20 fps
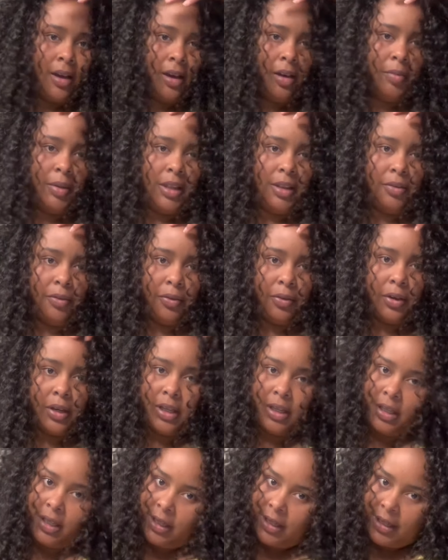in the
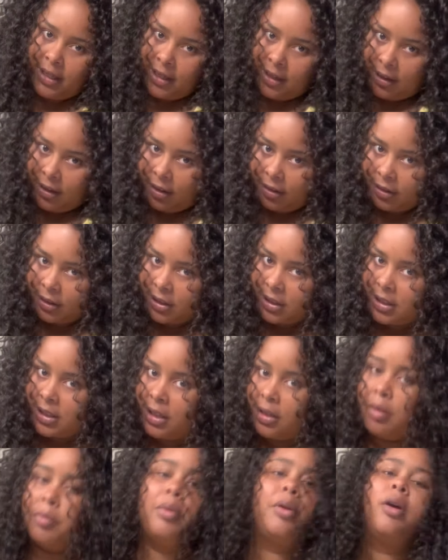front, and then along the
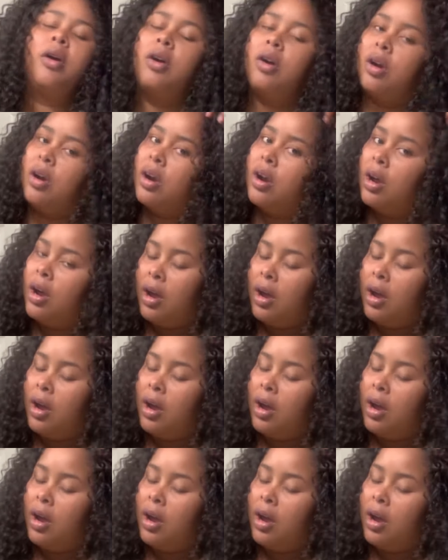center part,